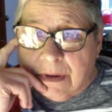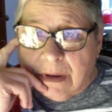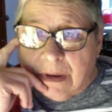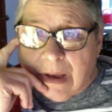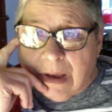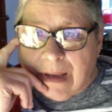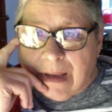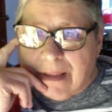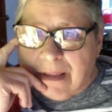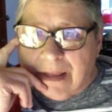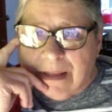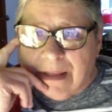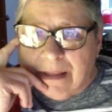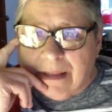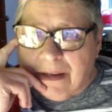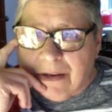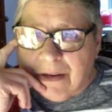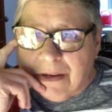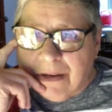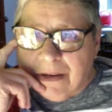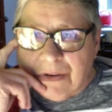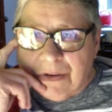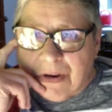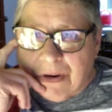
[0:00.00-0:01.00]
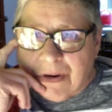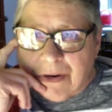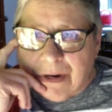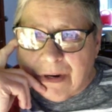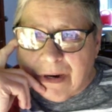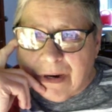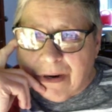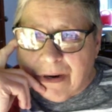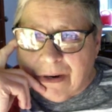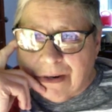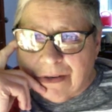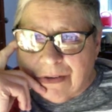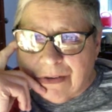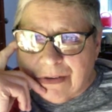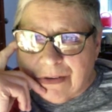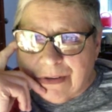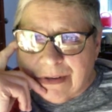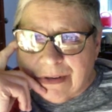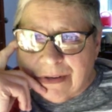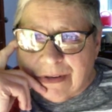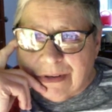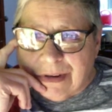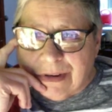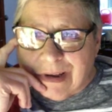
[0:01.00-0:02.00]
I think the interior is
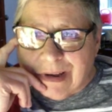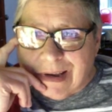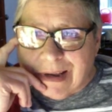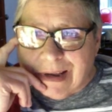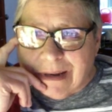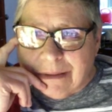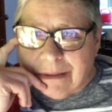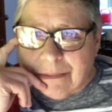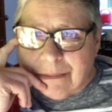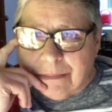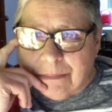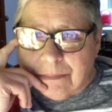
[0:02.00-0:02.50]
not